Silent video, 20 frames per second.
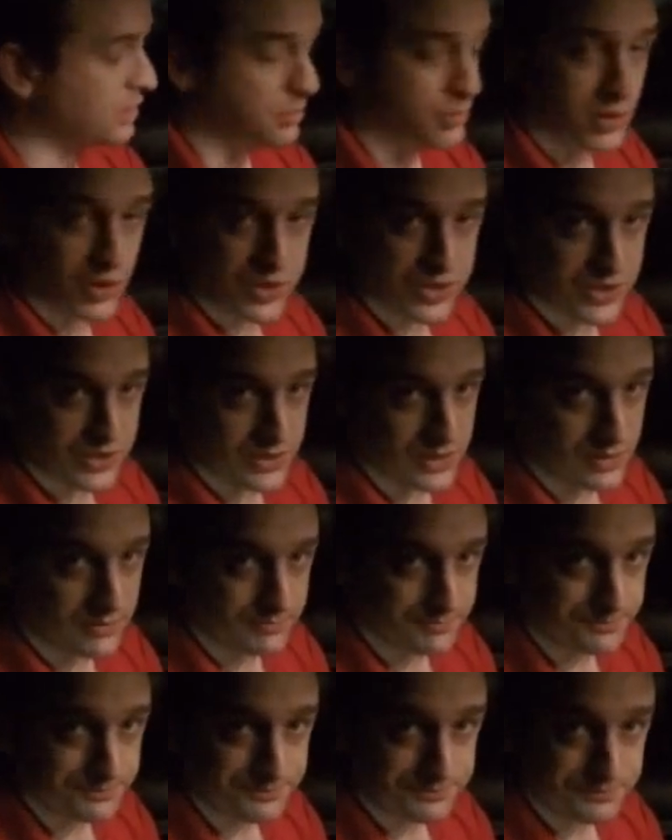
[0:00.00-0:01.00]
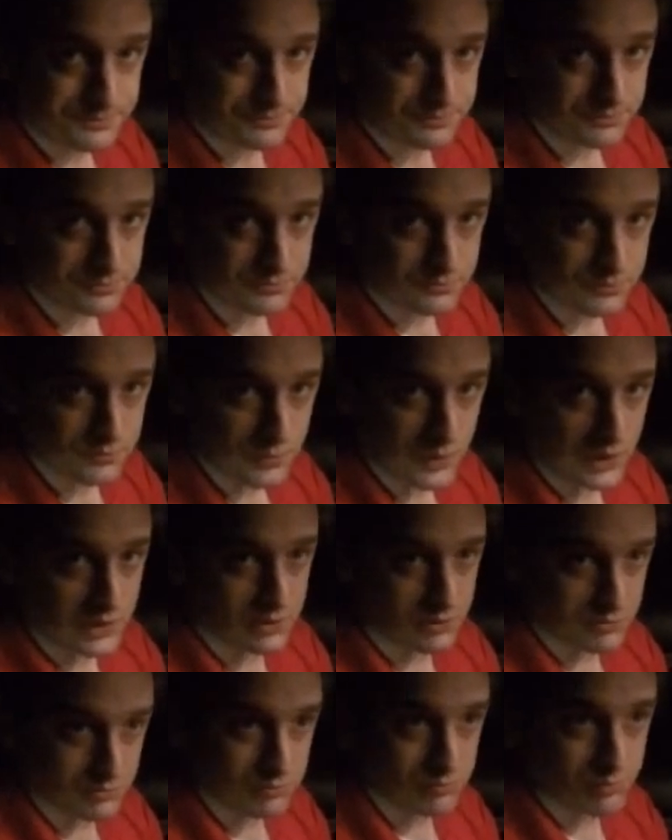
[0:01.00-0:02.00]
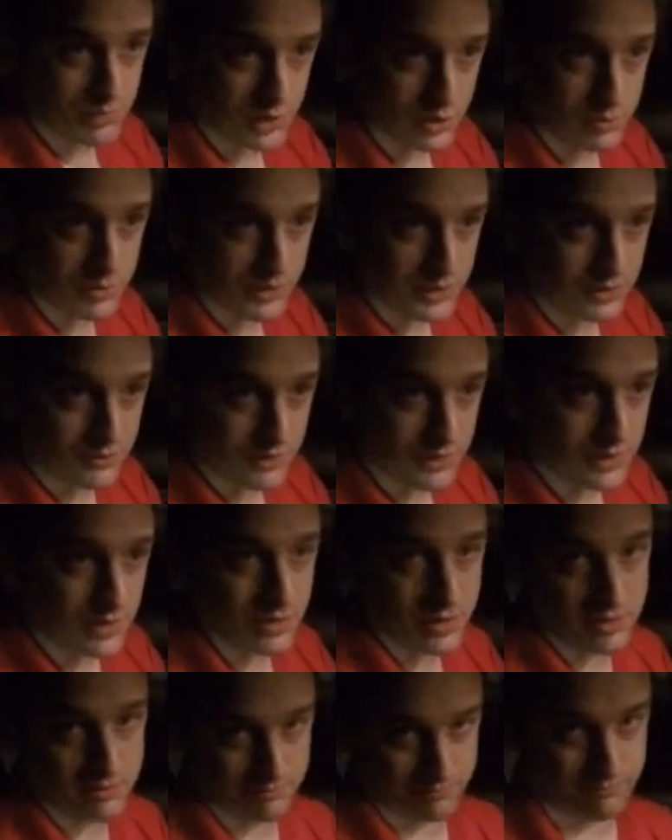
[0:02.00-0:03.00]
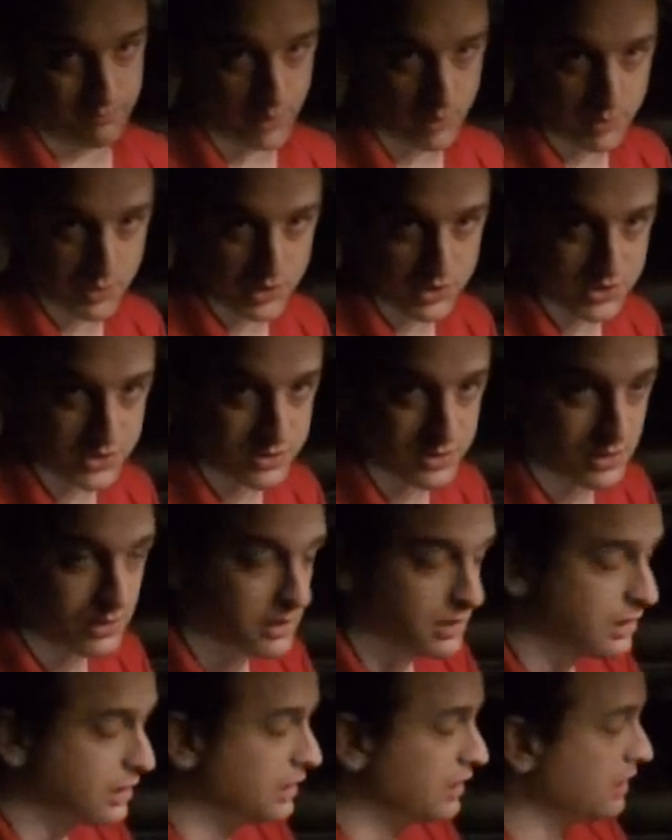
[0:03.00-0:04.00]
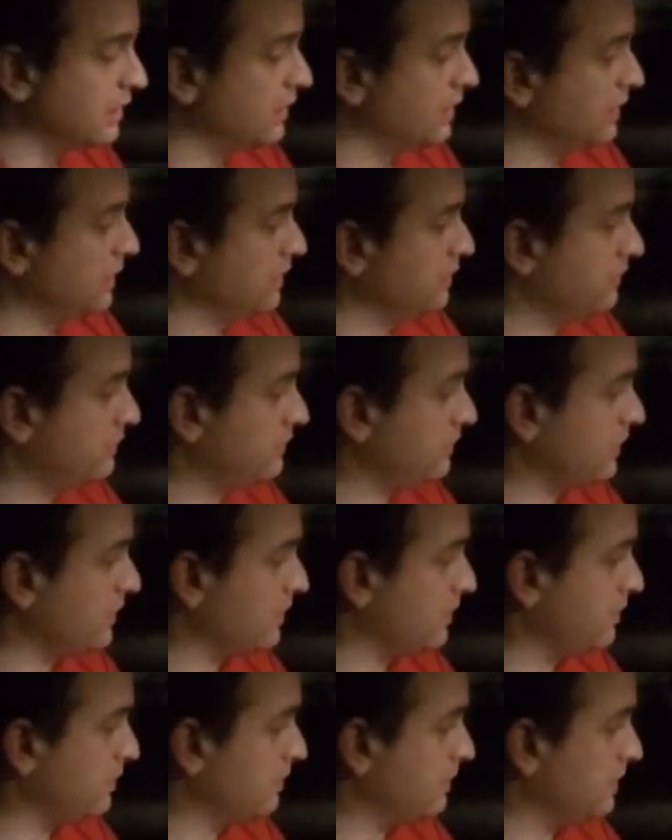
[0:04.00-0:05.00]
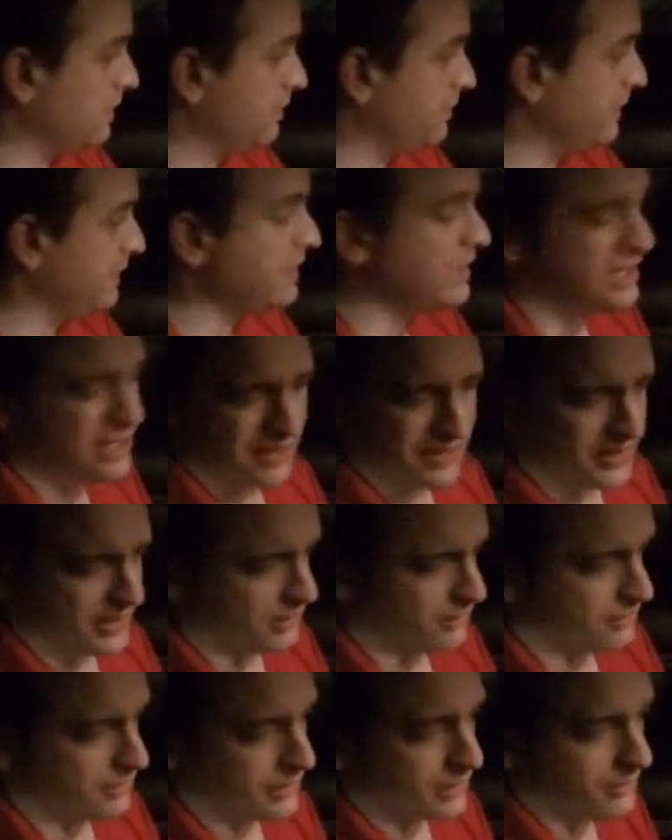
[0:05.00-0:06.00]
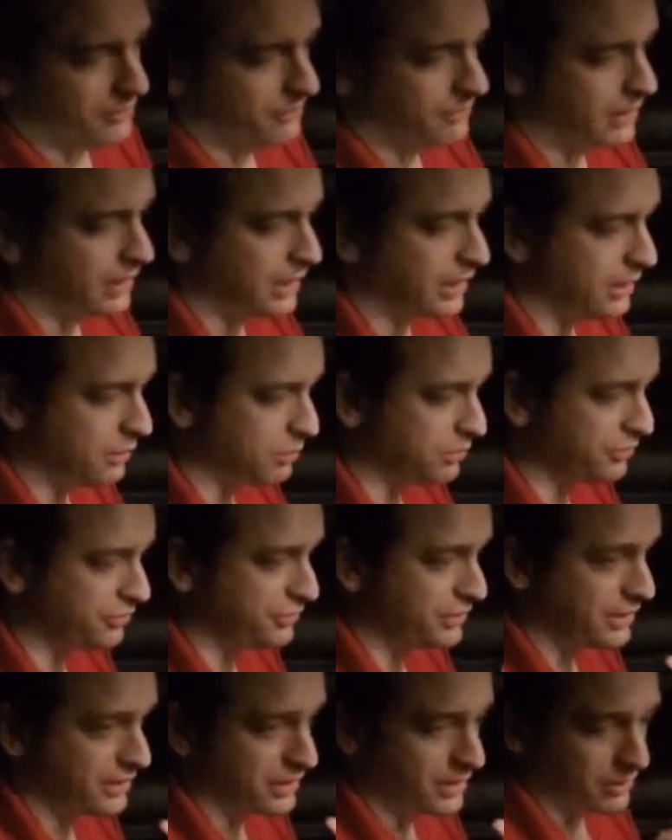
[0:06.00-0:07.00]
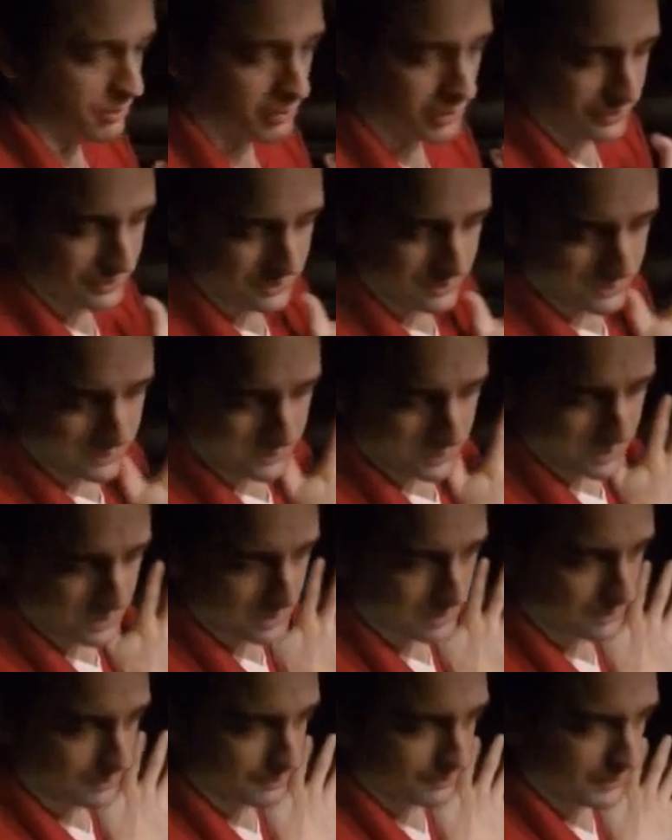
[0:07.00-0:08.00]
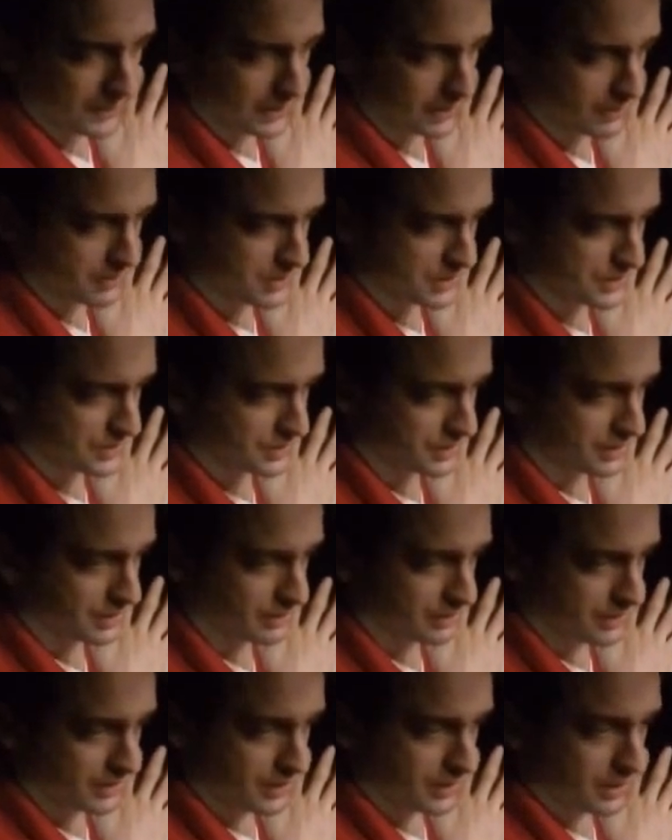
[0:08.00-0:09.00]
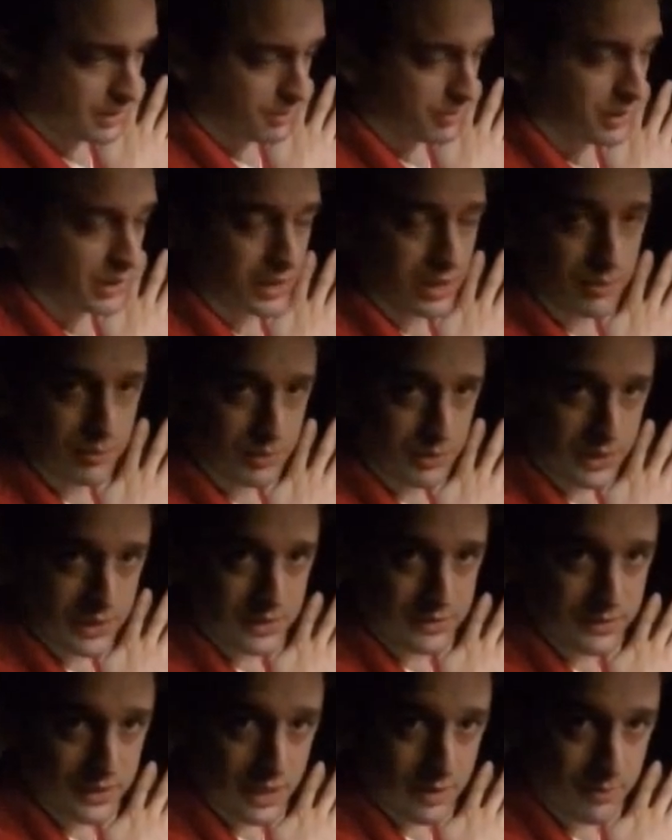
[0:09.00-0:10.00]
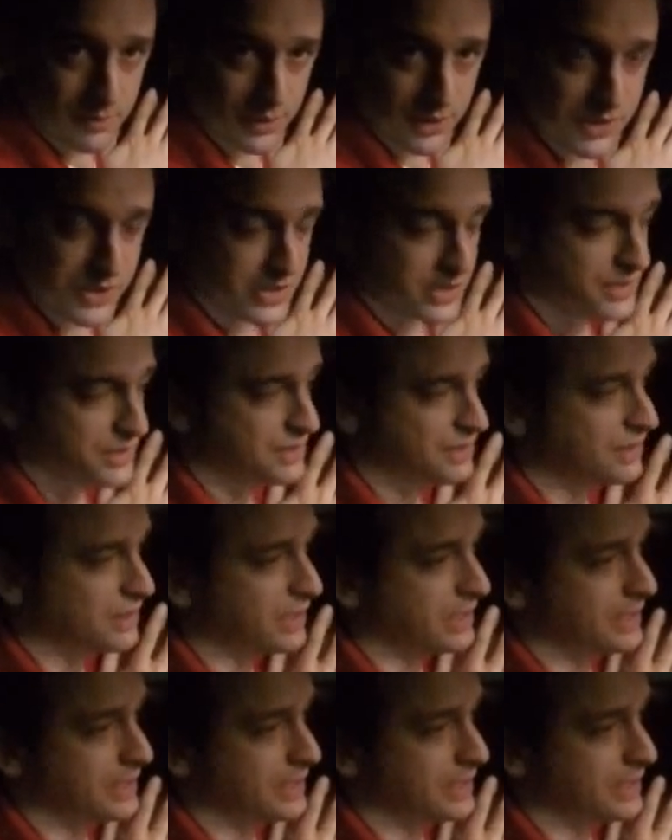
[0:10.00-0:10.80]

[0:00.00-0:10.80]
to purchase it, well, you better believe it, I purchased it. So it needed things, though. I will say that it wasn't, you know, just a plug-and-play type purchase.